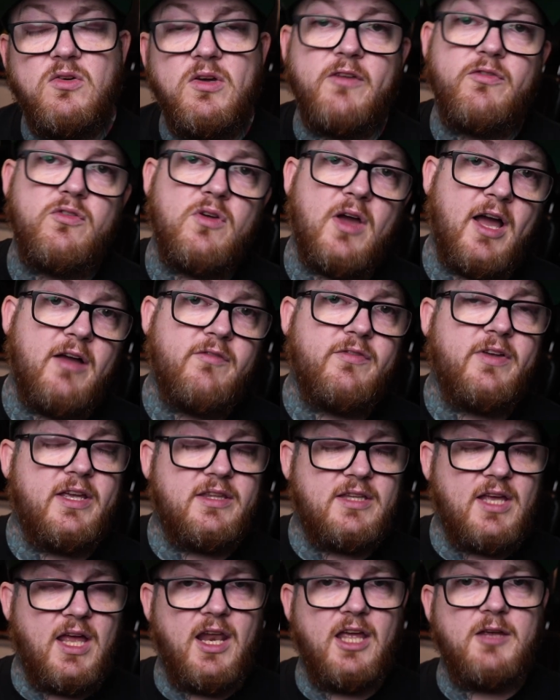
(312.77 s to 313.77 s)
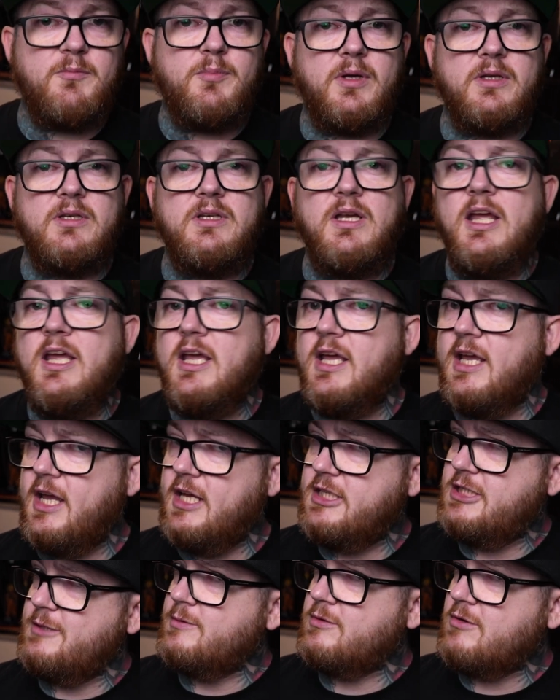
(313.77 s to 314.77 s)
If you have, hit that like button,
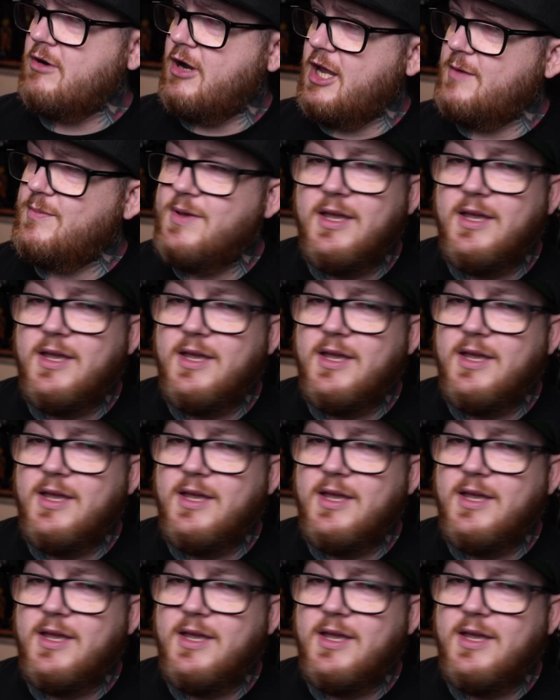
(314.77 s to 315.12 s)
hit subscribe,